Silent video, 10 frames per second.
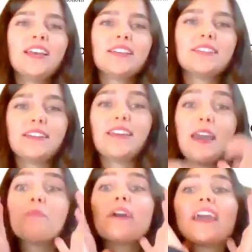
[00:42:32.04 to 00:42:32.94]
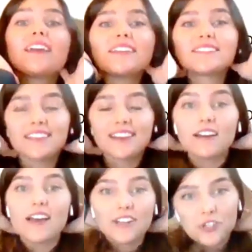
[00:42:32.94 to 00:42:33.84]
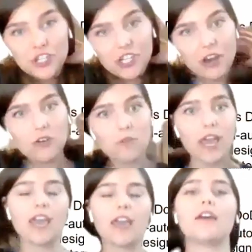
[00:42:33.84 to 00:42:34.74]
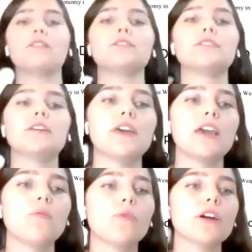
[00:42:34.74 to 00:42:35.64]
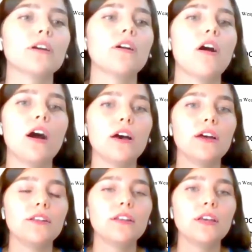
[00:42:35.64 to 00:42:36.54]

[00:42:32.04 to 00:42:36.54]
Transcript: The campaign is an NGO, and they work on